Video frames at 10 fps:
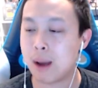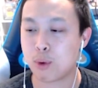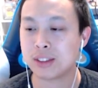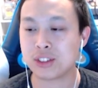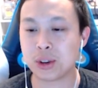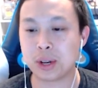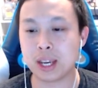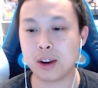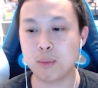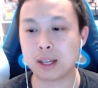I brought Siri
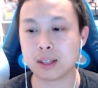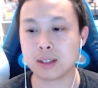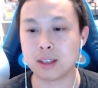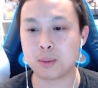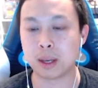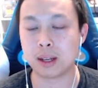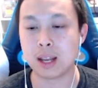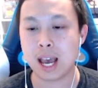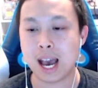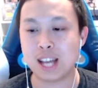here because he's been,
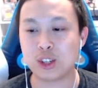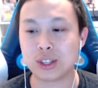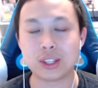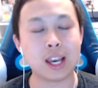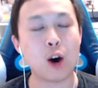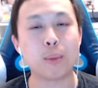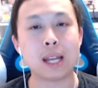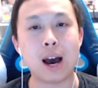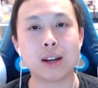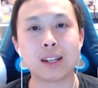as you can see, helping
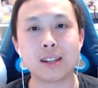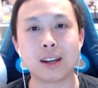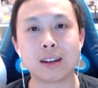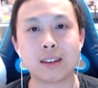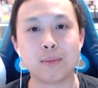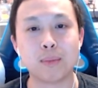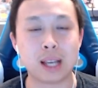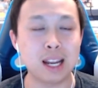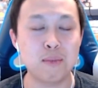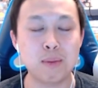out and uh,
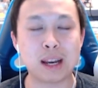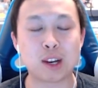kind of been my